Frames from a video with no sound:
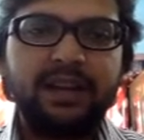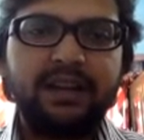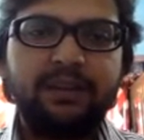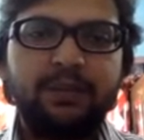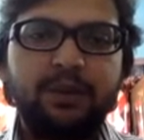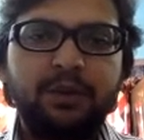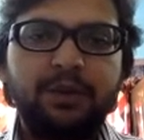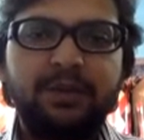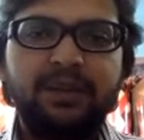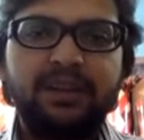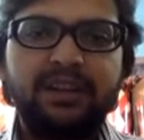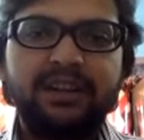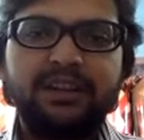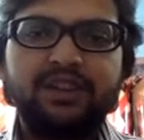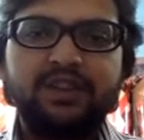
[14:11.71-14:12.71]
it probably
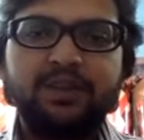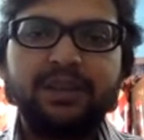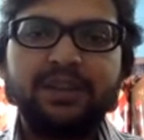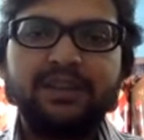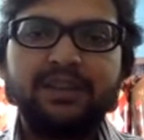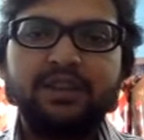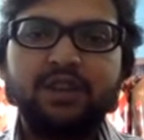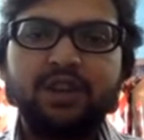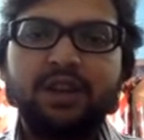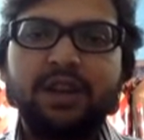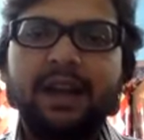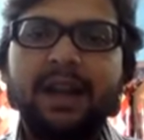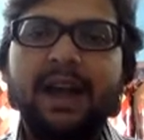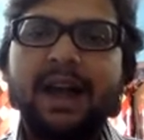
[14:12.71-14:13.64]
needs to be installed